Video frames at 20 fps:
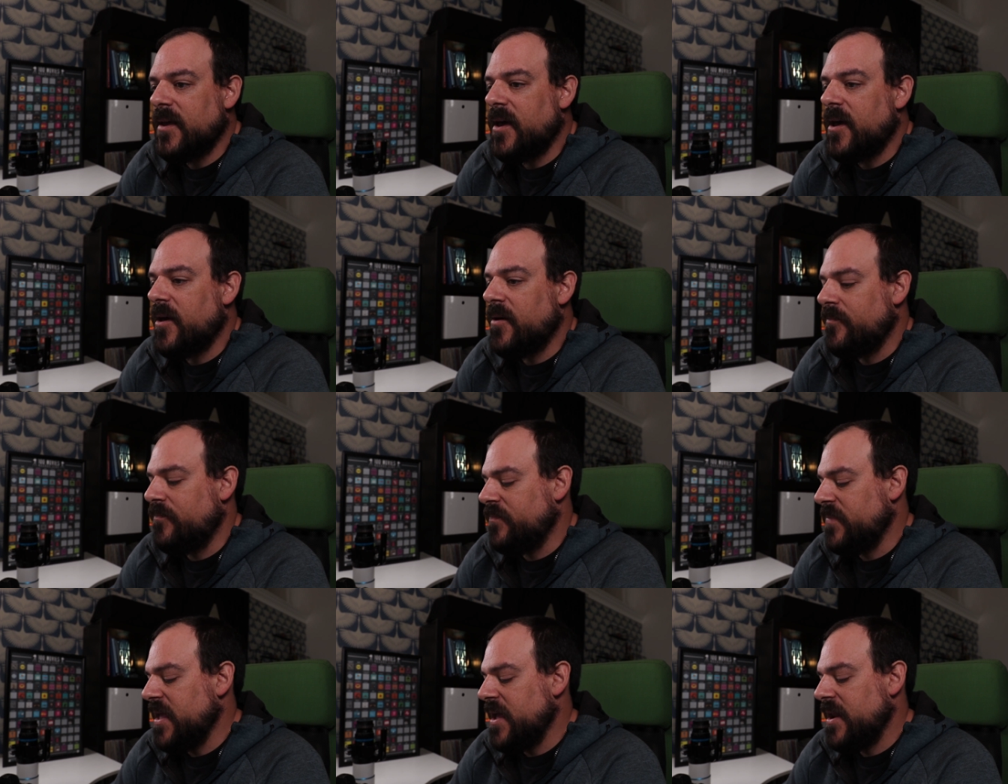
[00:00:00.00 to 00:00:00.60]

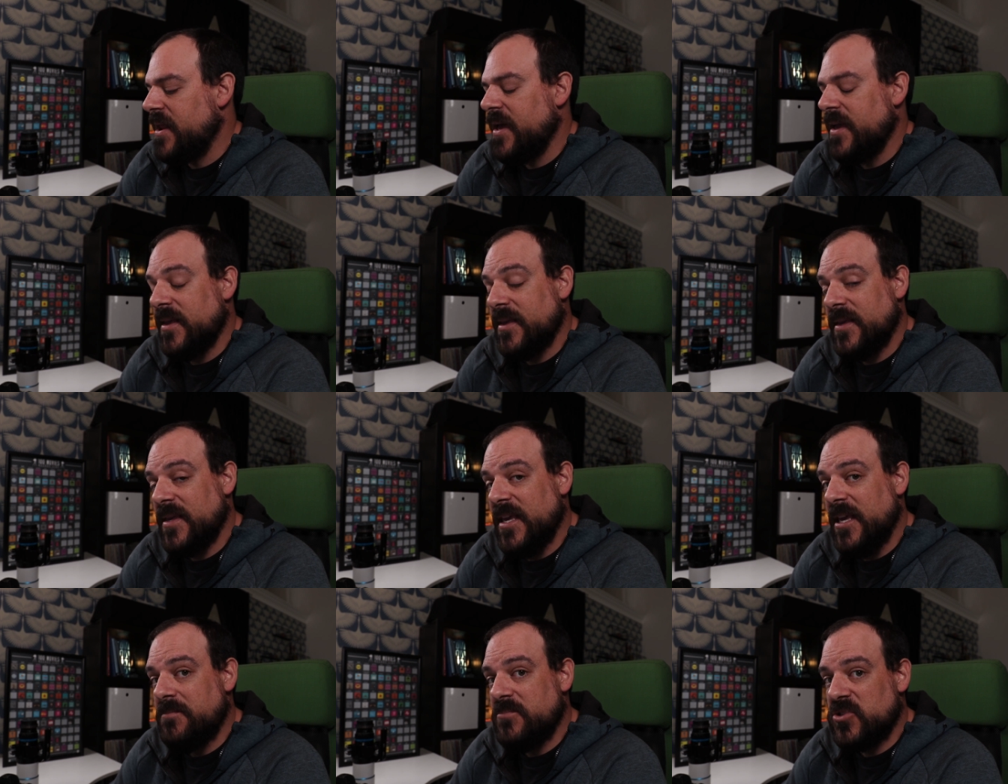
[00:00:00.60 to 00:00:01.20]
um, and I
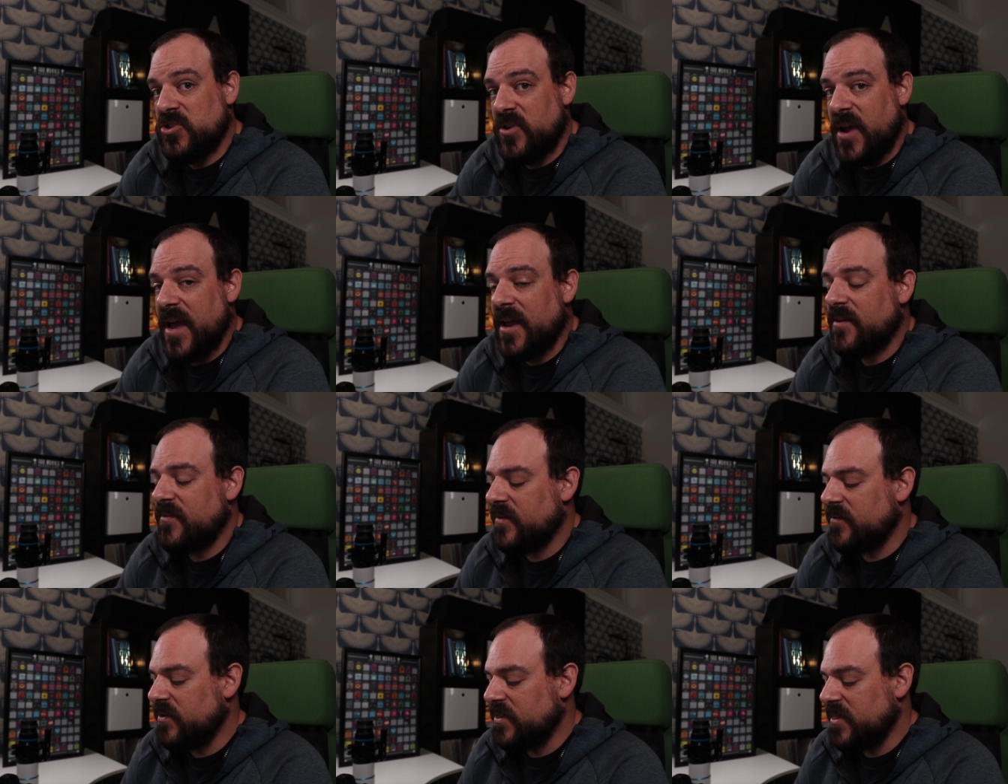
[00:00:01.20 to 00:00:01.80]
keep track
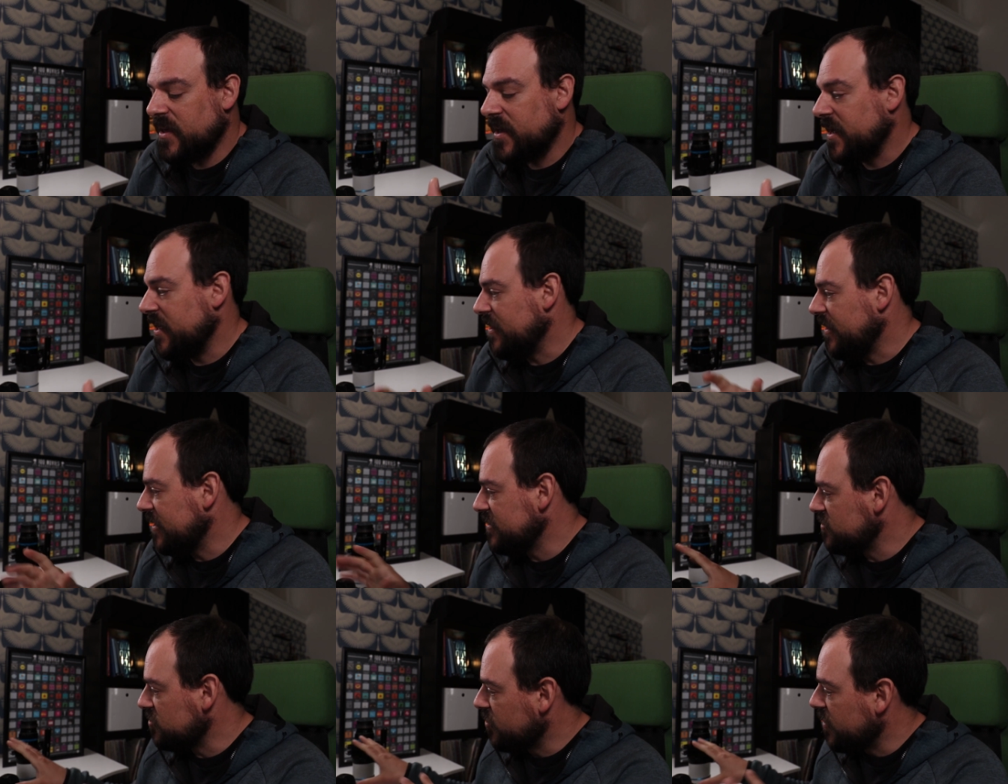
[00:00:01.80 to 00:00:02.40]
of everything. I
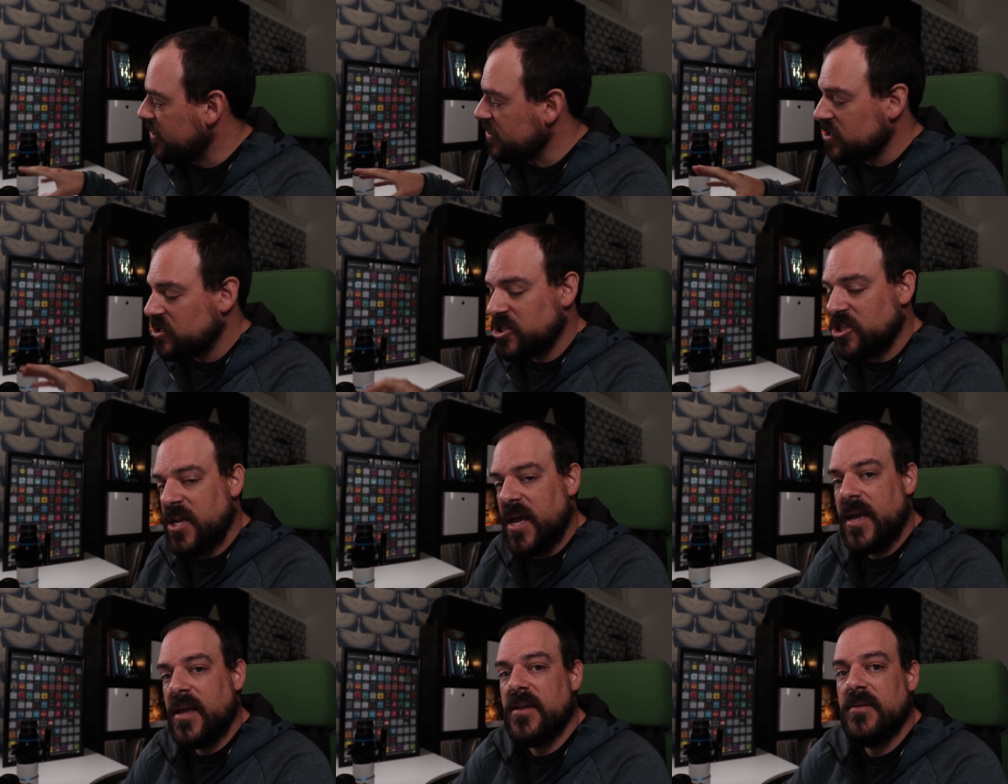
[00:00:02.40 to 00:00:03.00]
like to go out and
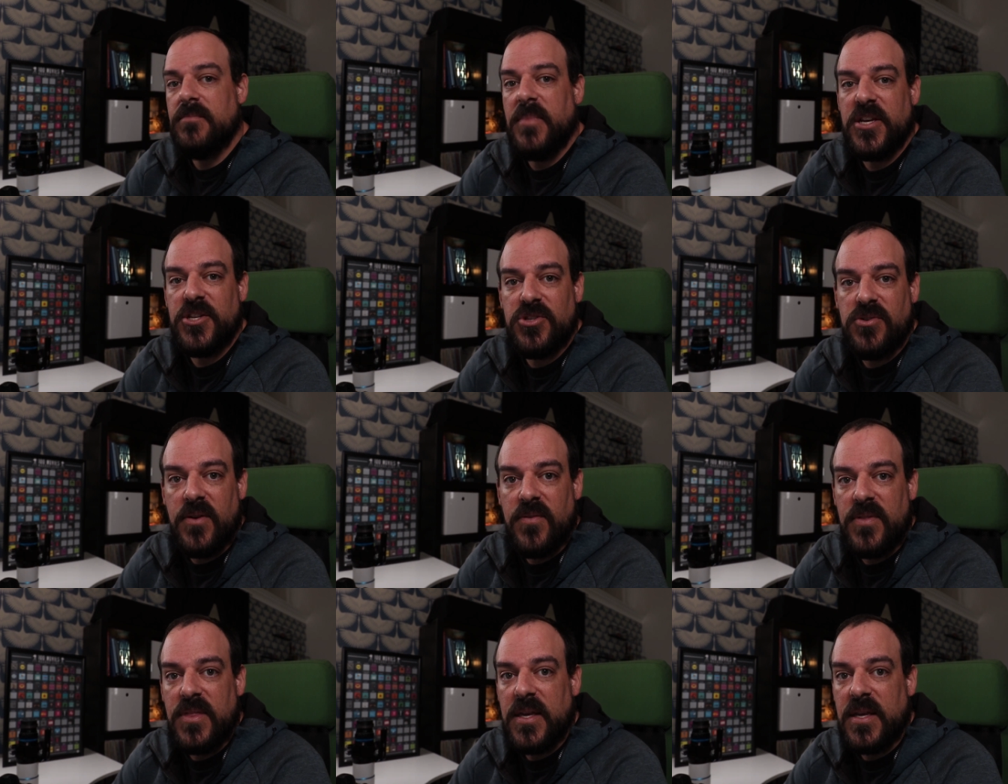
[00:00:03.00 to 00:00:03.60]
check and make
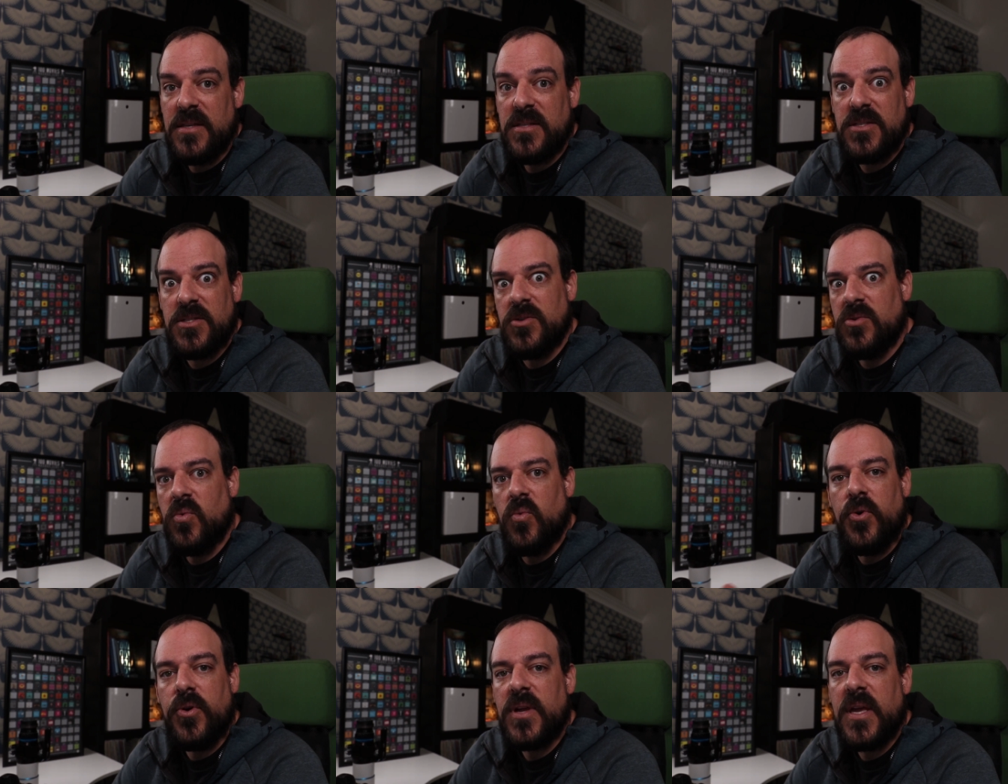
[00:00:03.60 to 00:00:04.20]
sure everything is
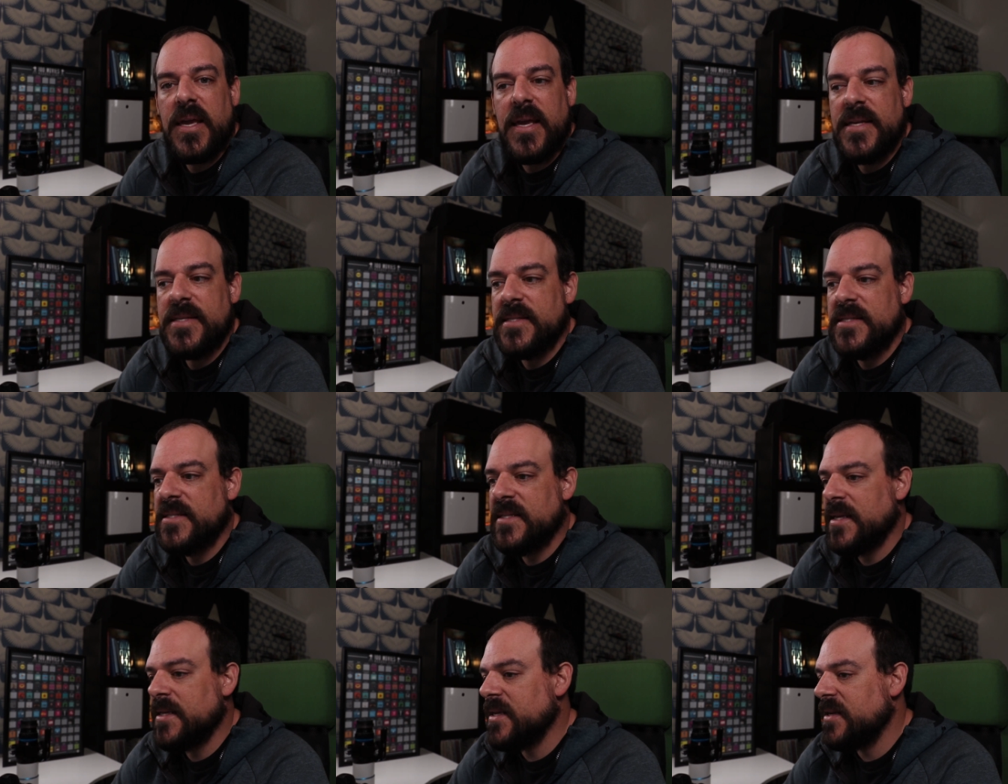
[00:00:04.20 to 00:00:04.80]
still working as
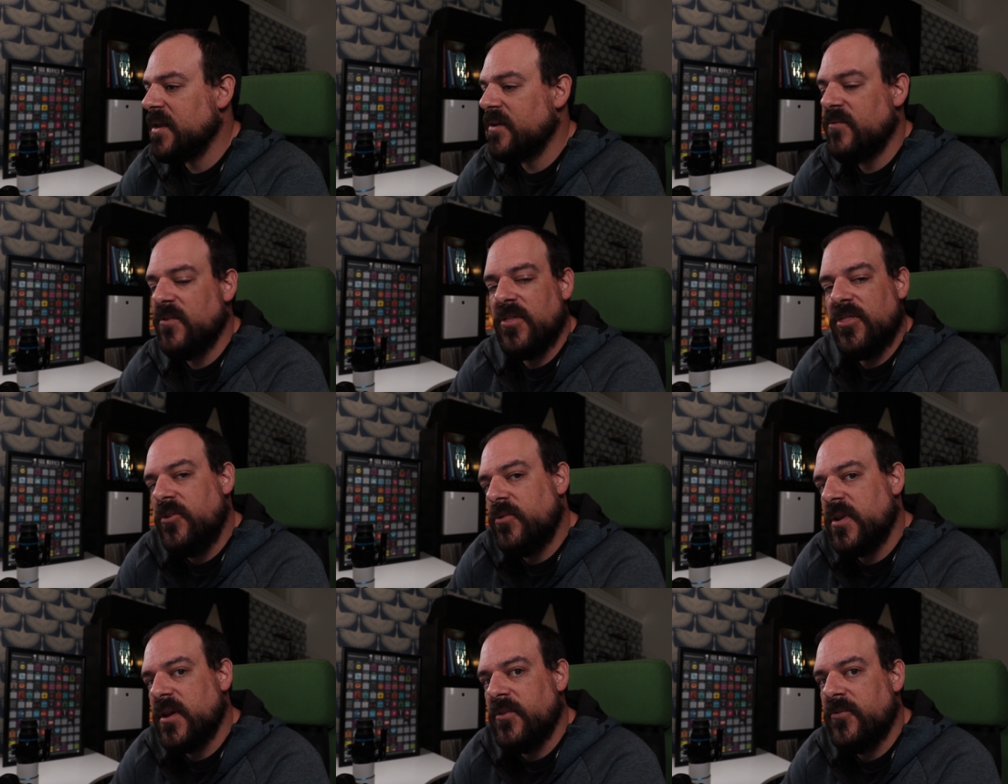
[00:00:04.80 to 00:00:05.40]
intended every
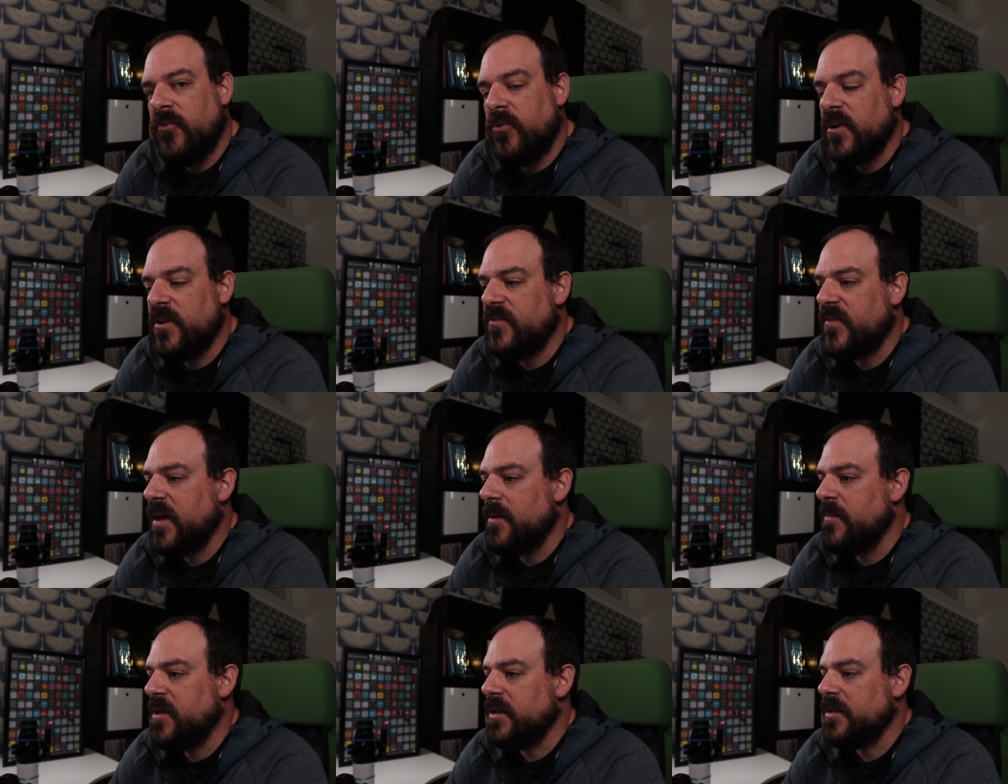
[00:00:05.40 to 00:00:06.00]
30 to
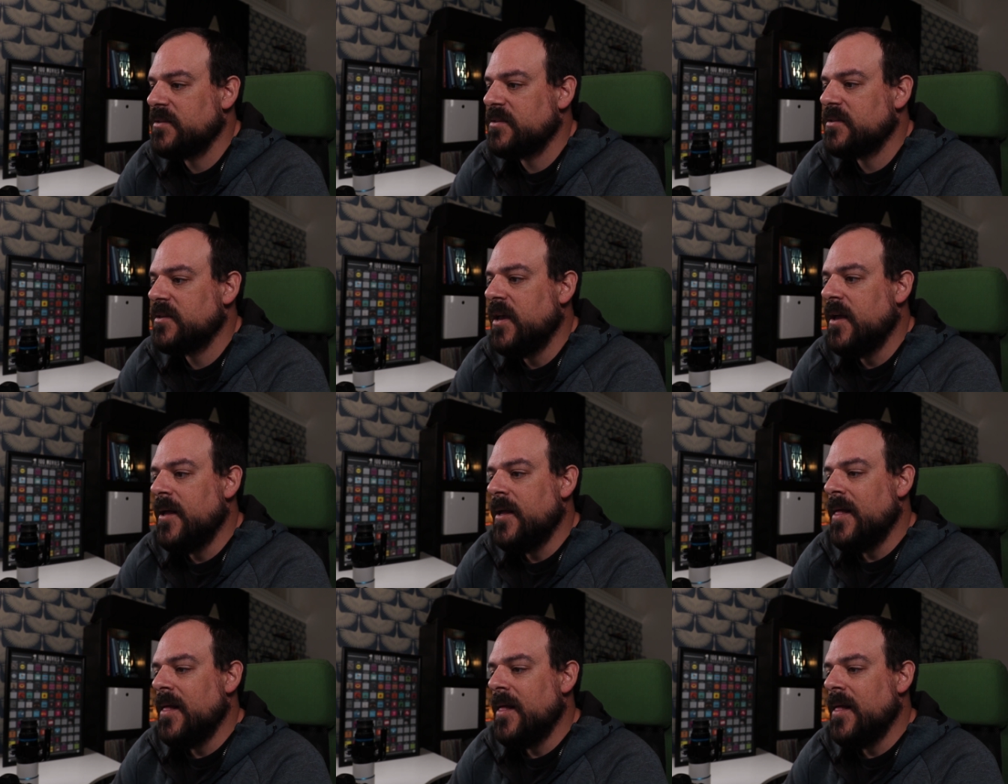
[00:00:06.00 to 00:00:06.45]
45 minutes.